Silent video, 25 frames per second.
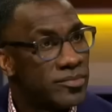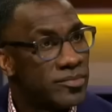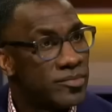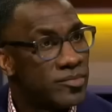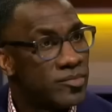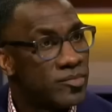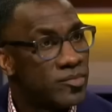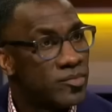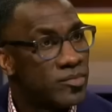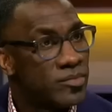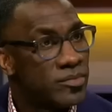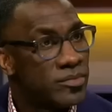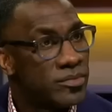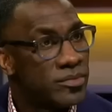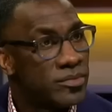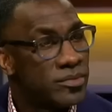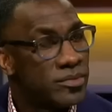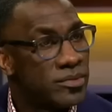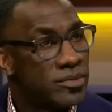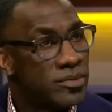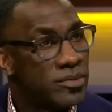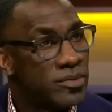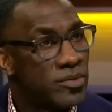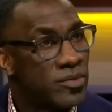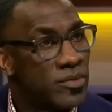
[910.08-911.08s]

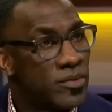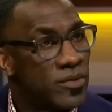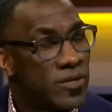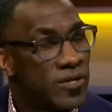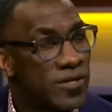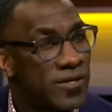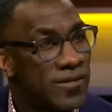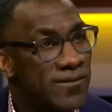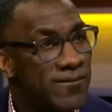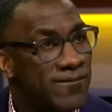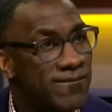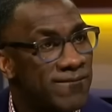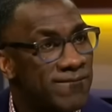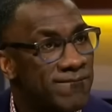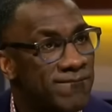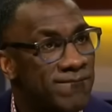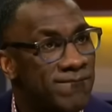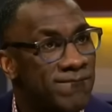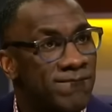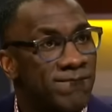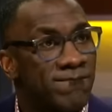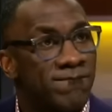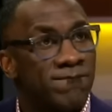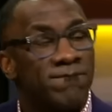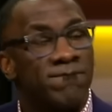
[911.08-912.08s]

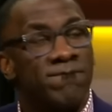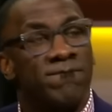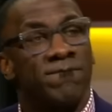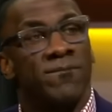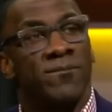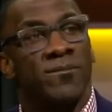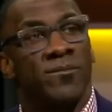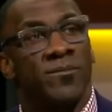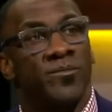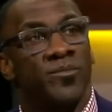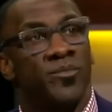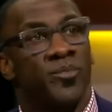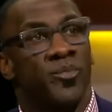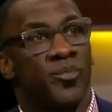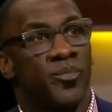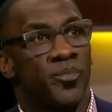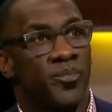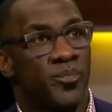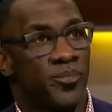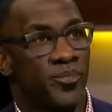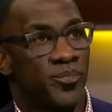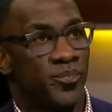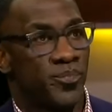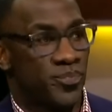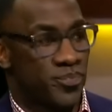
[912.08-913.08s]

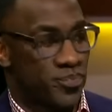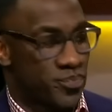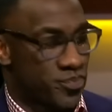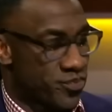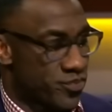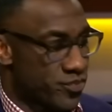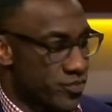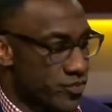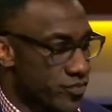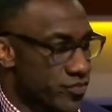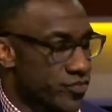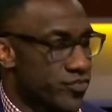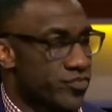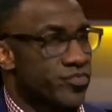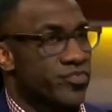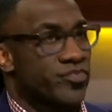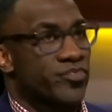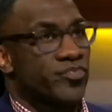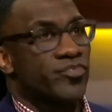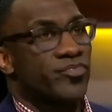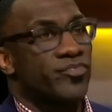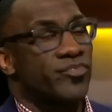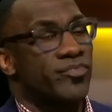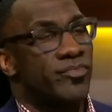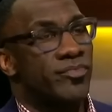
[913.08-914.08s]

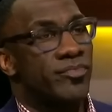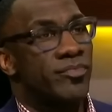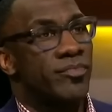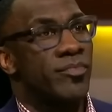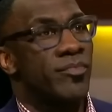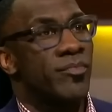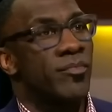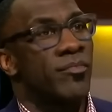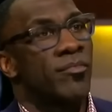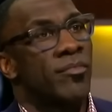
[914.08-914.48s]
No words are spoken by the person on screen.